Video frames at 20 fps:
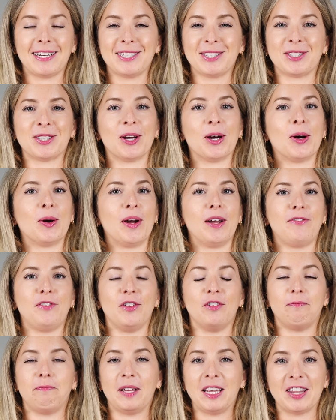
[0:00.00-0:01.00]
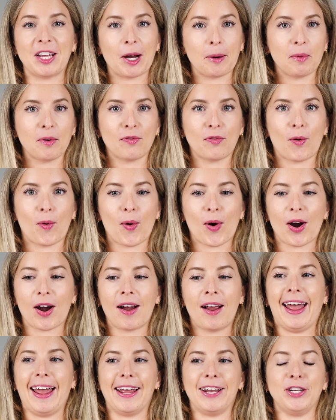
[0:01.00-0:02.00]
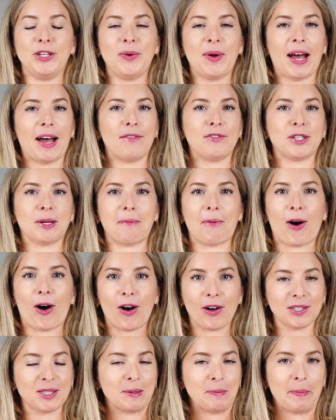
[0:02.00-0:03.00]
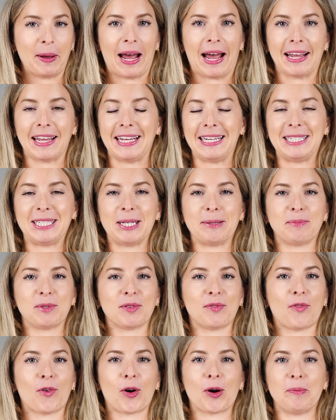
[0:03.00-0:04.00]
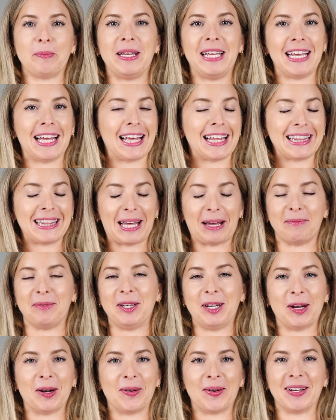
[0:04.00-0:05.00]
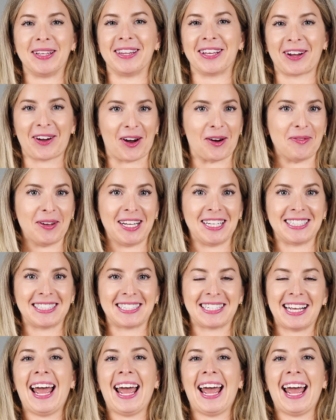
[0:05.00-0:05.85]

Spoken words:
so if you've been there before and you have some awesome packing tips for me, let me know in the comments.